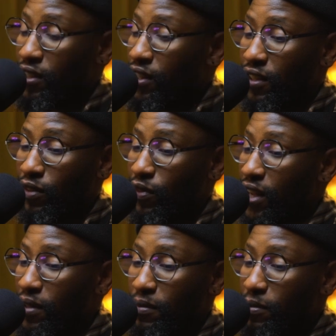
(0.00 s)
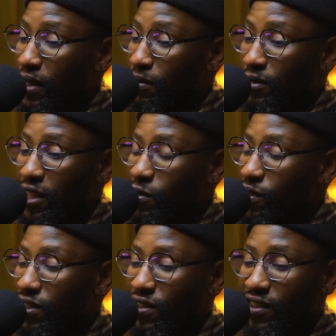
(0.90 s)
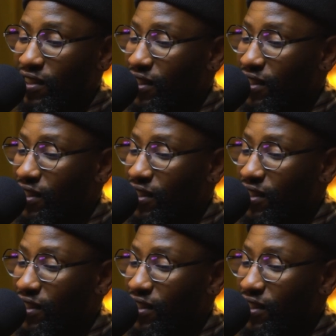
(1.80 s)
did, it's fine, but I'm nganyung you.